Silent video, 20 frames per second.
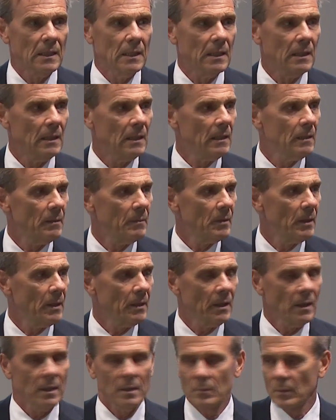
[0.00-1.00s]

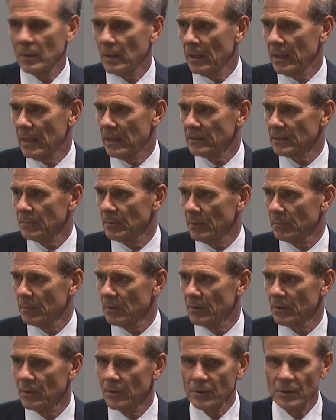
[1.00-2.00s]
When I ask
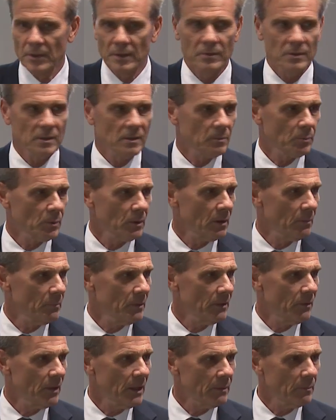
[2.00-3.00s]
people, do you think this will
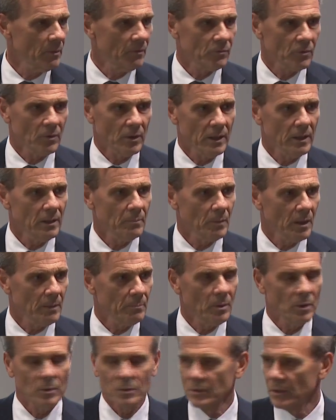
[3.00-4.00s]
be ready before I end my
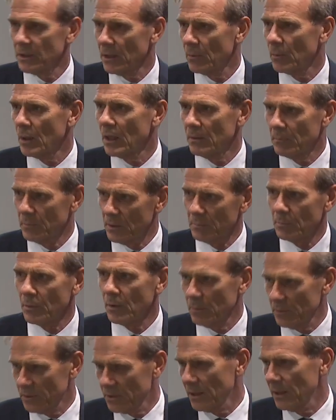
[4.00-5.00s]
posting? Well, it'll
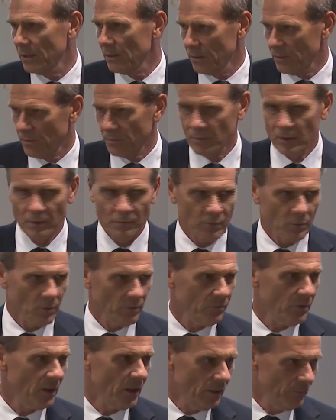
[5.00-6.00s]
probably take 3,
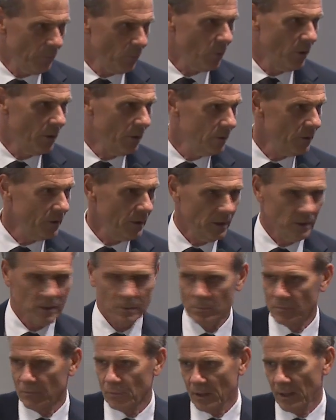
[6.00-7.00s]
4, 5 more
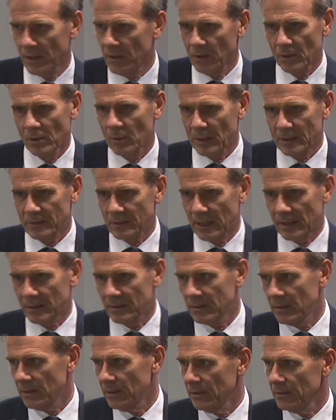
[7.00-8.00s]
years before. I don't know
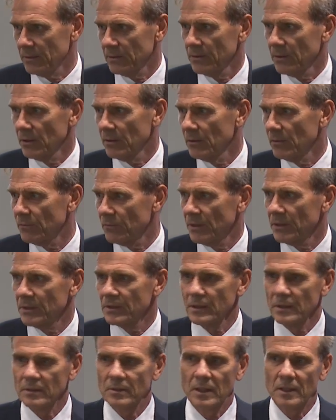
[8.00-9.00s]
exact the
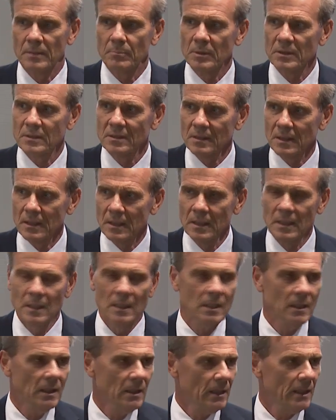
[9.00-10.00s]
finishing date, but still,
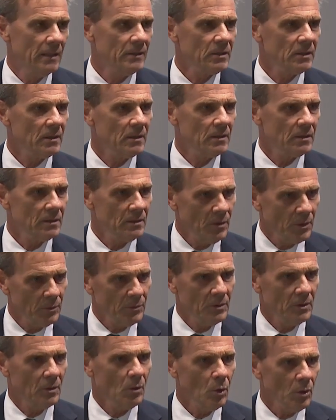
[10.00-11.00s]
it's
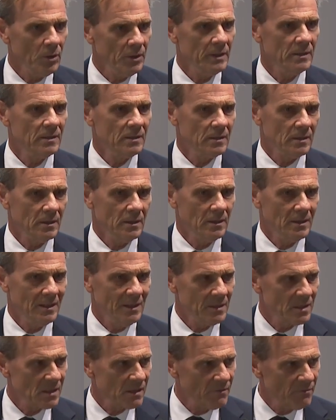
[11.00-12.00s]
all these
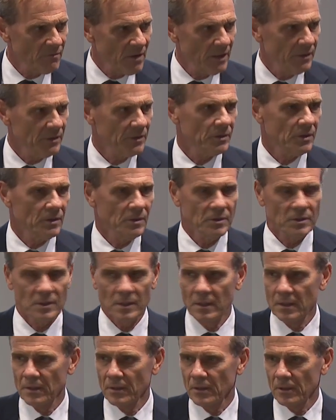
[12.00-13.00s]
interventions
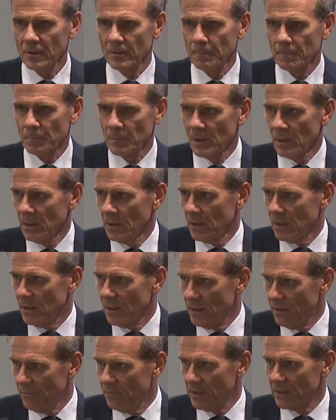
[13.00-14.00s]
in a
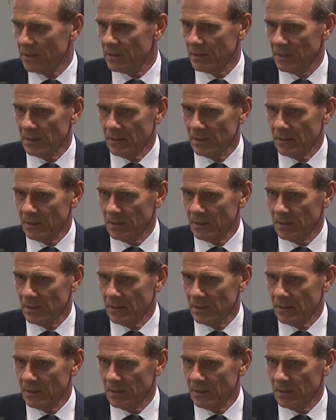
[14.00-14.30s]
living